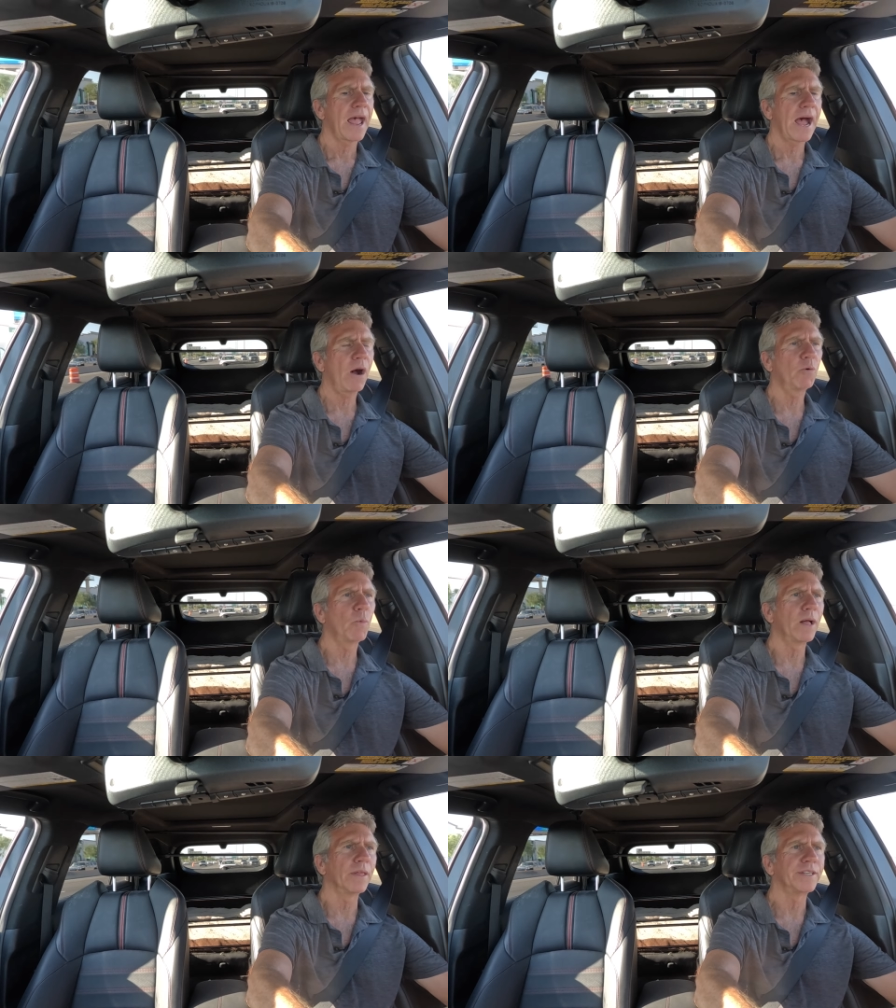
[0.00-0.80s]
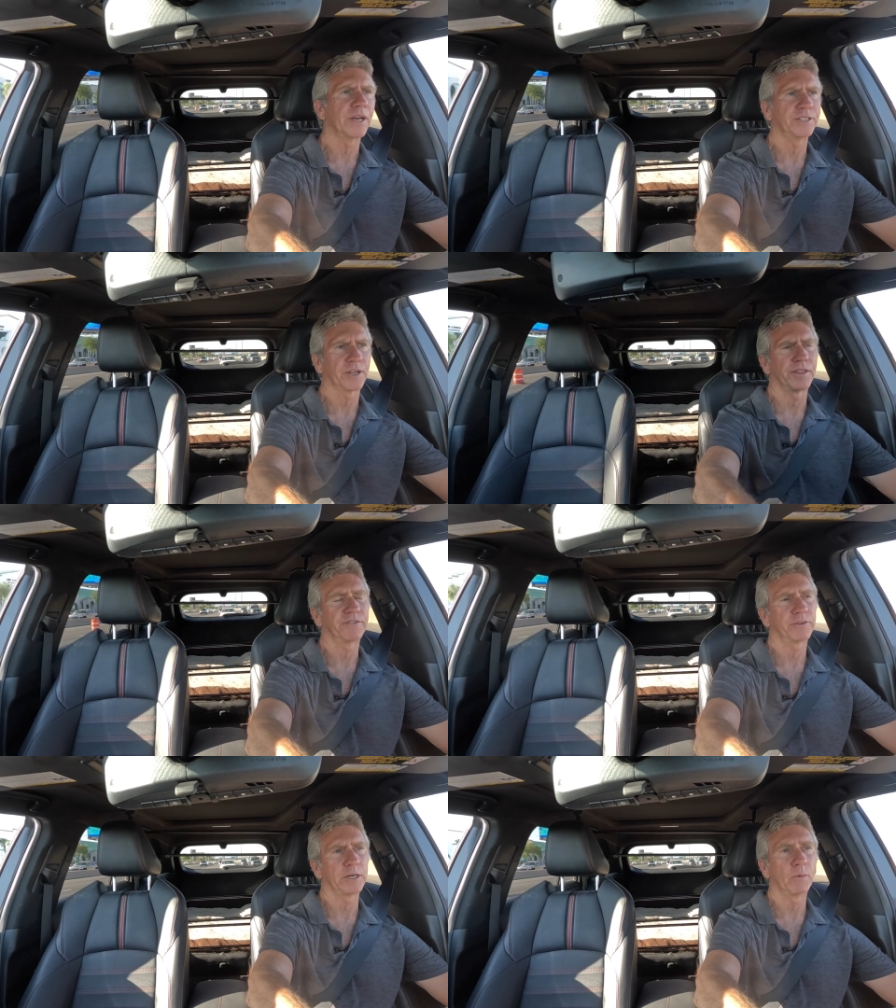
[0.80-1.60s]
how well it does on
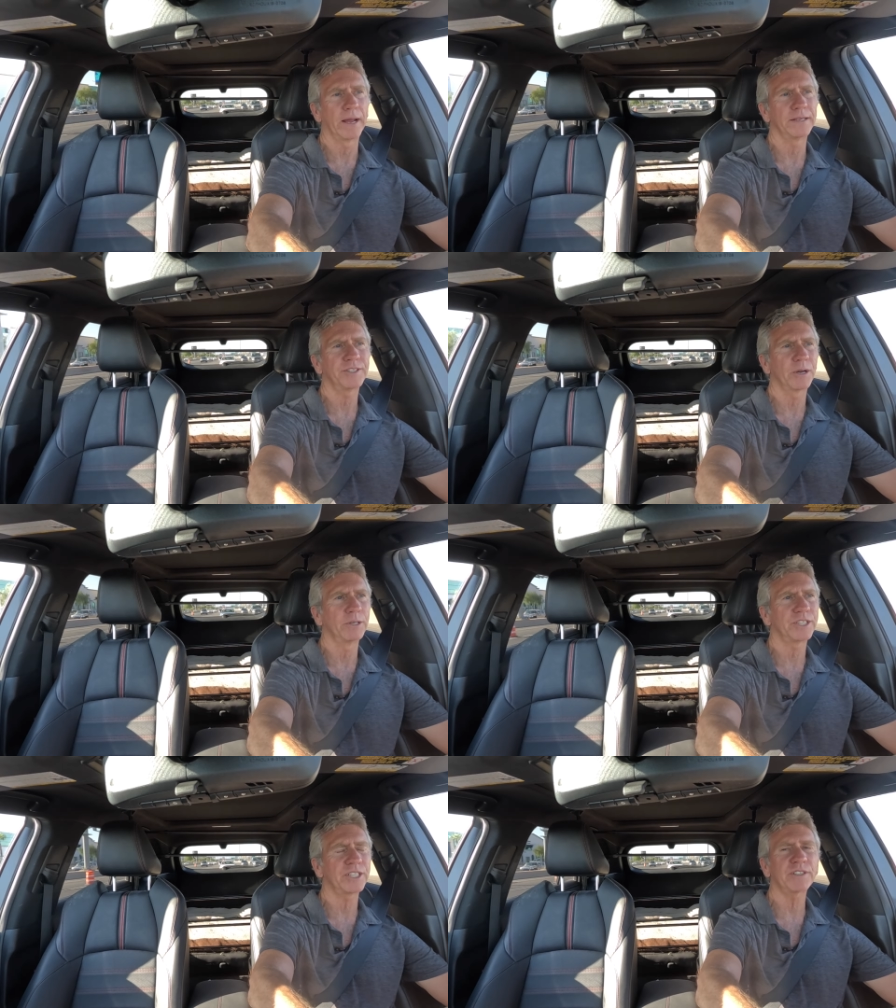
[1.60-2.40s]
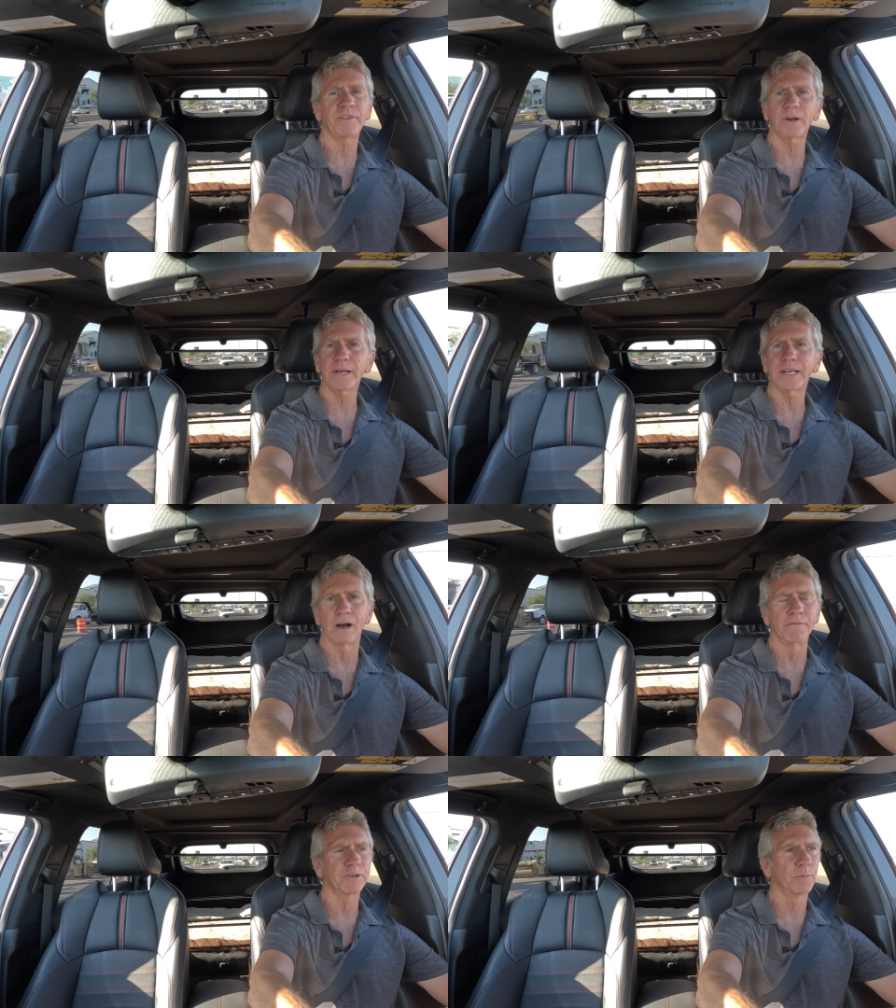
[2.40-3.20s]
the freeway. So it's just very
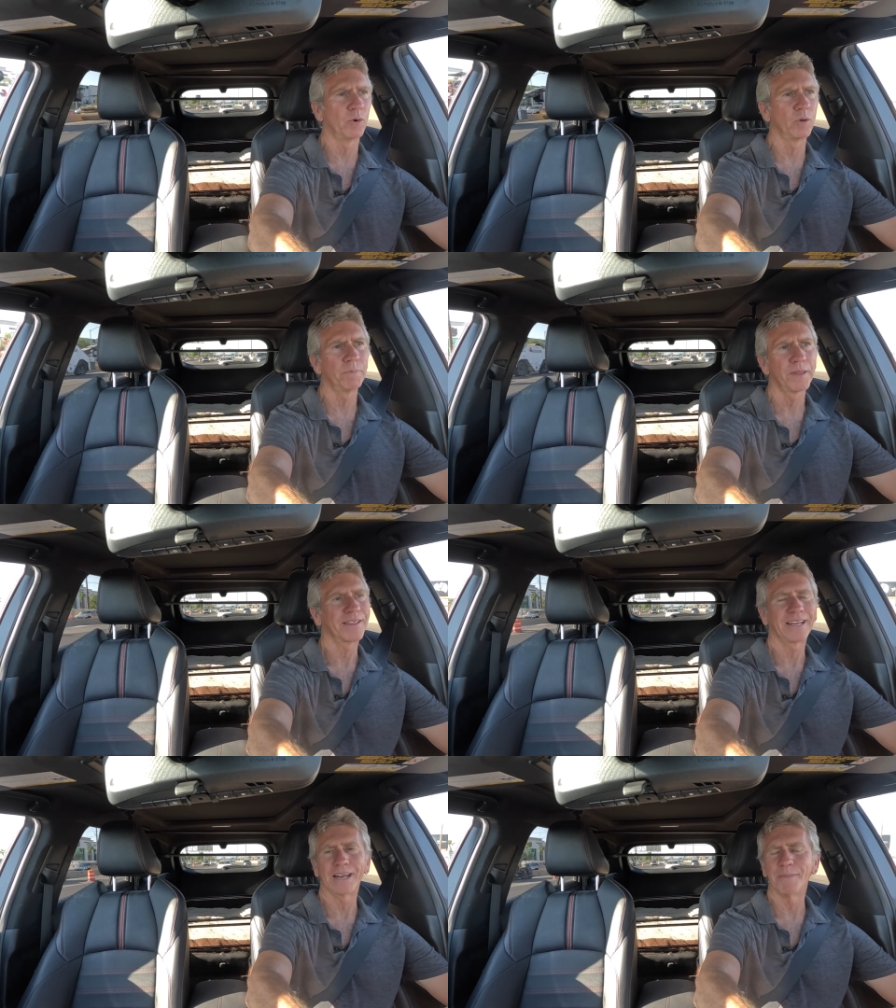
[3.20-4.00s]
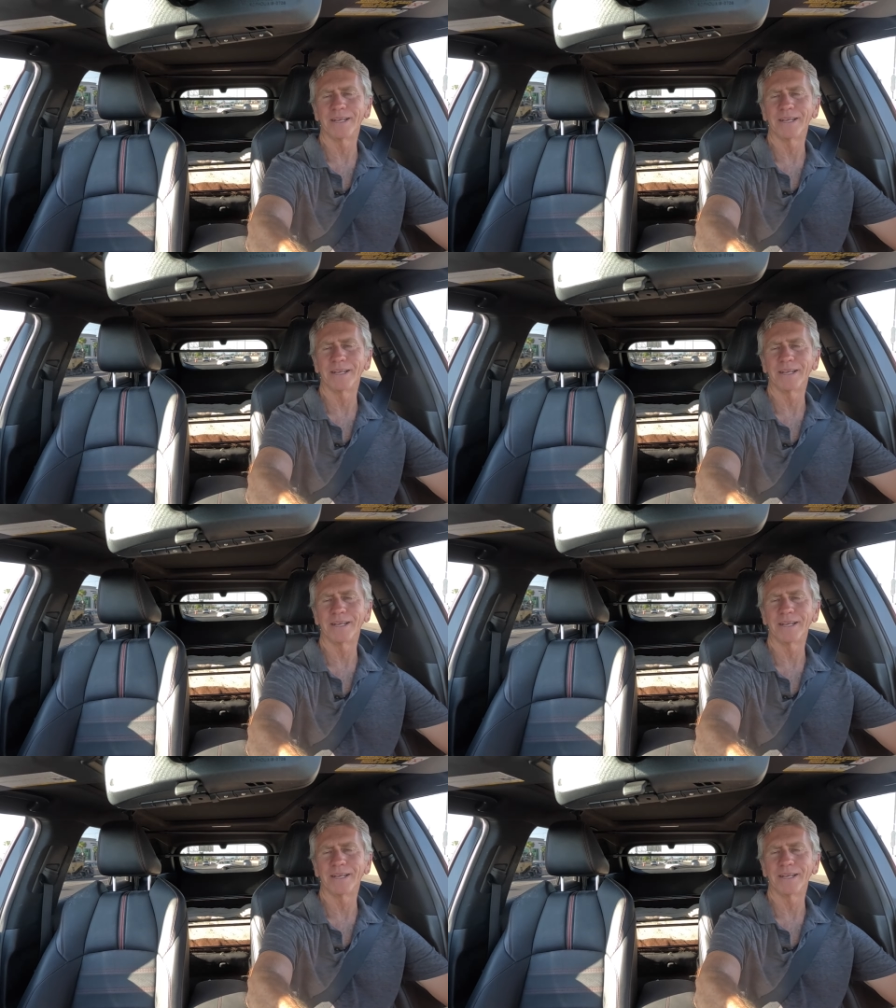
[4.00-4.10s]
comfortable. I think I'd